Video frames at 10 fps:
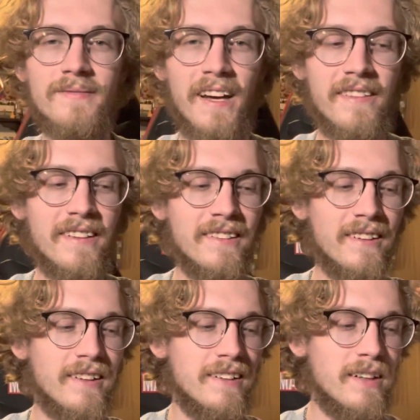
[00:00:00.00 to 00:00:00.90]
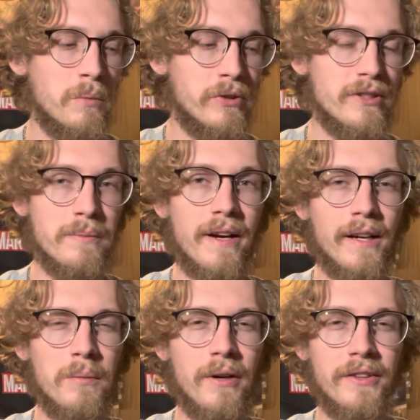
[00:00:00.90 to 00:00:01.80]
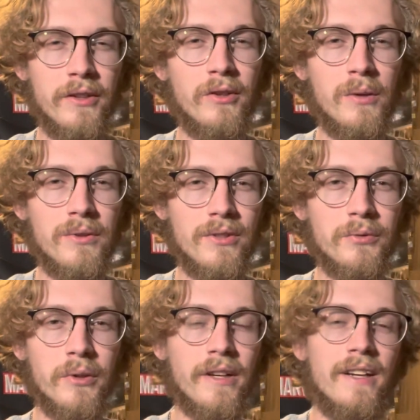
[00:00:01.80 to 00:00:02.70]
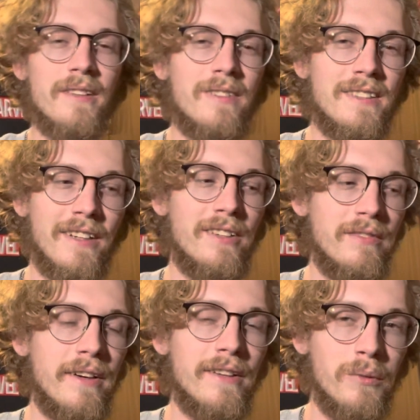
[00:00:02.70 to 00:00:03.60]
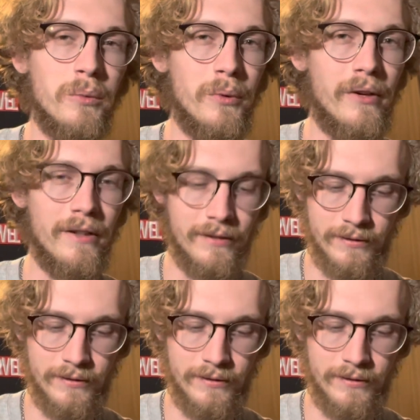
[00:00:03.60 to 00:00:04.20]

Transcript: I think a couple years back I bought The Incredibles on 4K because I couldn't find it on Blu-ray.